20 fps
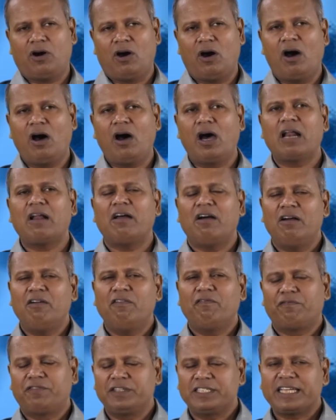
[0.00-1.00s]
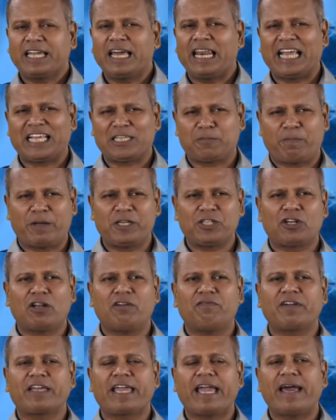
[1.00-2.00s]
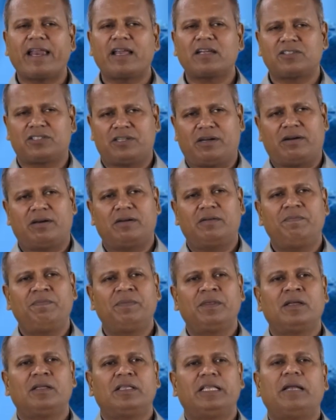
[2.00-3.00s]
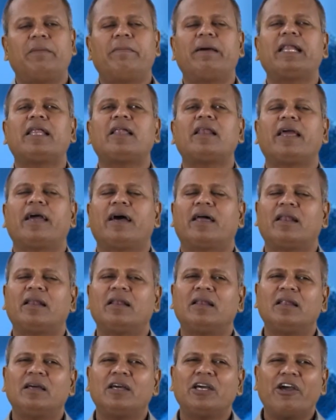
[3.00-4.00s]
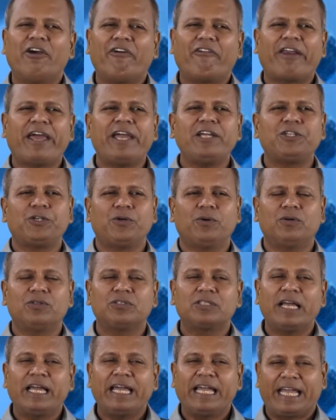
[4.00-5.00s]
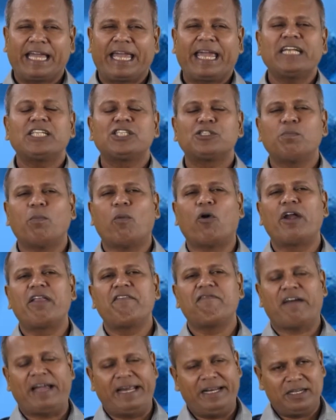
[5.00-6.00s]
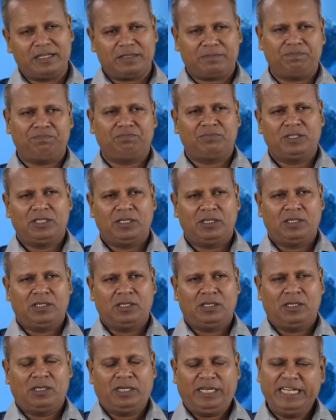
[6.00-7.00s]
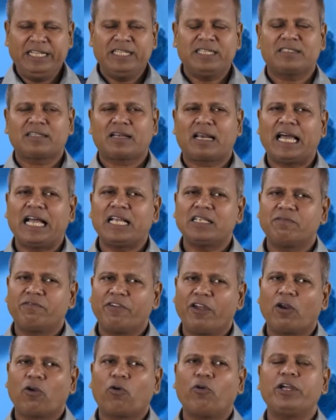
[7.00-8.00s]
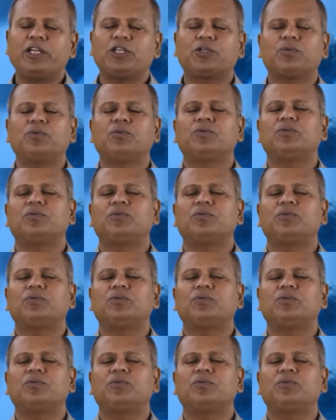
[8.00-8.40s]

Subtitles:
or physical expression of a character, then Mendelian ratios gets modified. In this class, we are going to